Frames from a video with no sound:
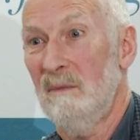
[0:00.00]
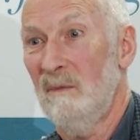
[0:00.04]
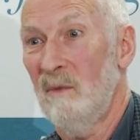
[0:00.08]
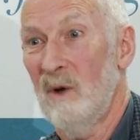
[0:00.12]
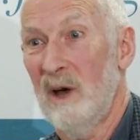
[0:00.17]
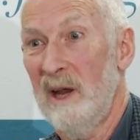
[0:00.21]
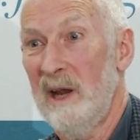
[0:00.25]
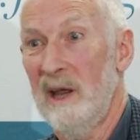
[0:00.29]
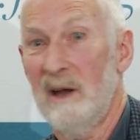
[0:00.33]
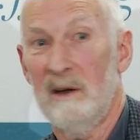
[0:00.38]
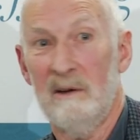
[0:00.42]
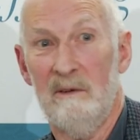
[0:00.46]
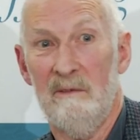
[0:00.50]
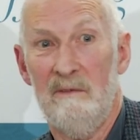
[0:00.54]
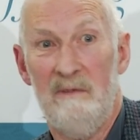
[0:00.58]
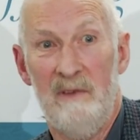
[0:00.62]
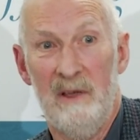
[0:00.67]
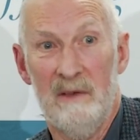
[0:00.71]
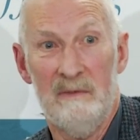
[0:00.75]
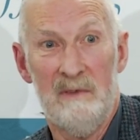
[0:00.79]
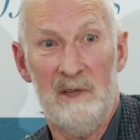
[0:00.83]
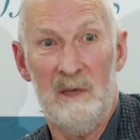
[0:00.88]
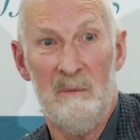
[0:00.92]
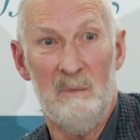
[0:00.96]

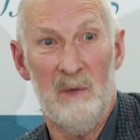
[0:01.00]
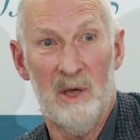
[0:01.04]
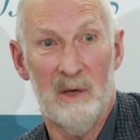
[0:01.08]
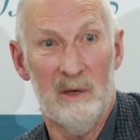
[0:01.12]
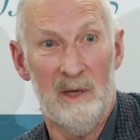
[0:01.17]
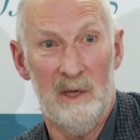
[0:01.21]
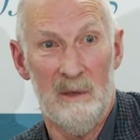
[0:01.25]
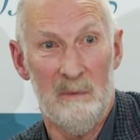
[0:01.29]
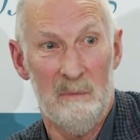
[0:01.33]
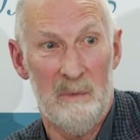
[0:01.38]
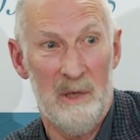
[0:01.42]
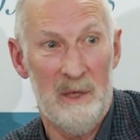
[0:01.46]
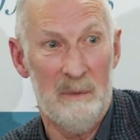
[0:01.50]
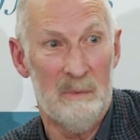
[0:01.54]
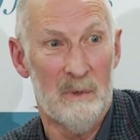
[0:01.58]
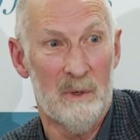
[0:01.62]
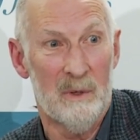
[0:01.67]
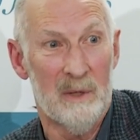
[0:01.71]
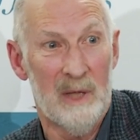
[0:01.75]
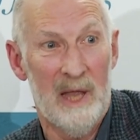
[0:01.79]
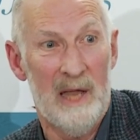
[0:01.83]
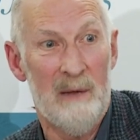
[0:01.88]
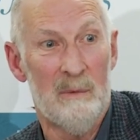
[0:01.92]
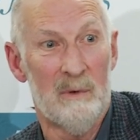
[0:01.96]
150 million
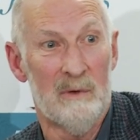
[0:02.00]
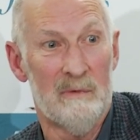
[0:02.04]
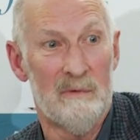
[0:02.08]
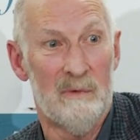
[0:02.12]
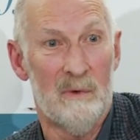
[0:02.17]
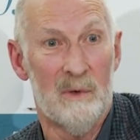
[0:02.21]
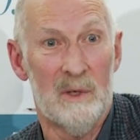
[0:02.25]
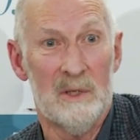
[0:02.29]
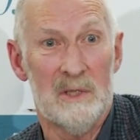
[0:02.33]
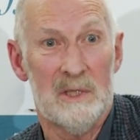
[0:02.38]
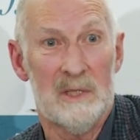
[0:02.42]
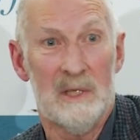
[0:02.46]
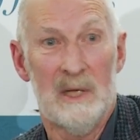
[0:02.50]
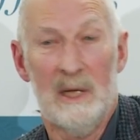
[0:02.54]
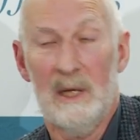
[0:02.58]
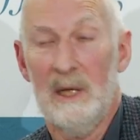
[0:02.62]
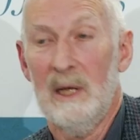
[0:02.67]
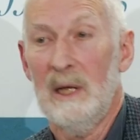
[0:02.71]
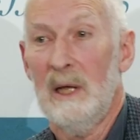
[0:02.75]
people labor force.